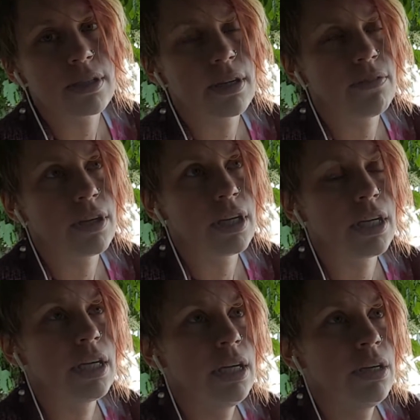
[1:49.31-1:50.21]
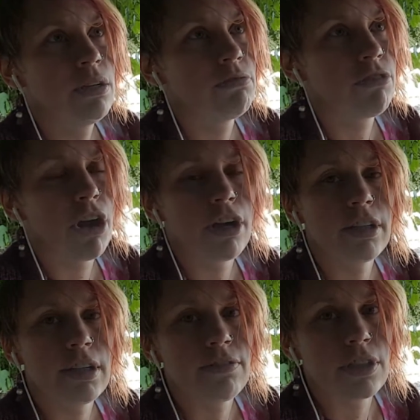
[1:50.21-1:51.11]
Every
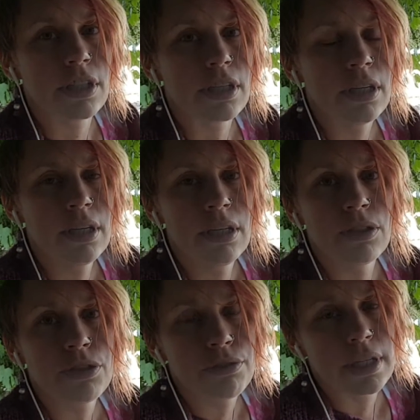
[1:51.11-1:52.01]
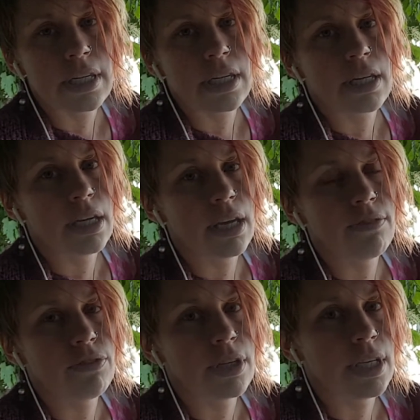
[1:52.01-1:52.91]
rock, every tree,
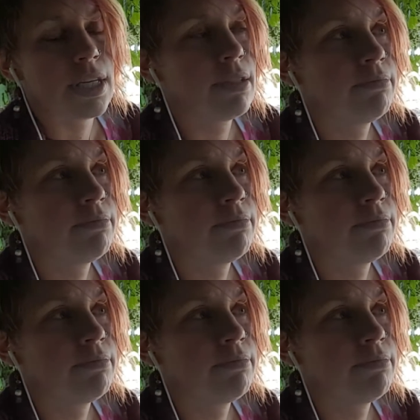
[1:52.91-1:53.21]
every